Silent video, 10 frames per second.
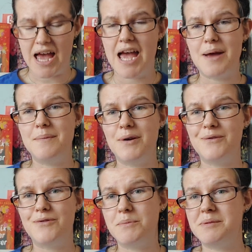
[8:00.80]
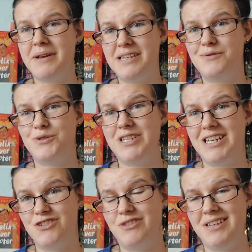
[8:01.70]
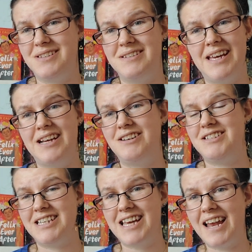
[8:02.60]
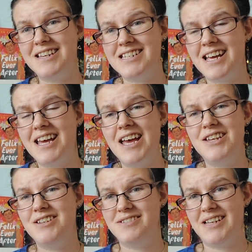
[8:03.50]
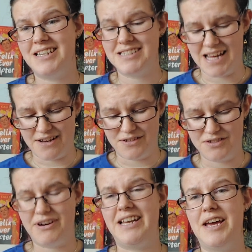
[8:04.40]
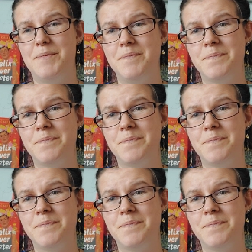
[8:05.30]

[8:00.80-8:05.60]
from as many as 14 countries, including Canada, New Zealand and Australia.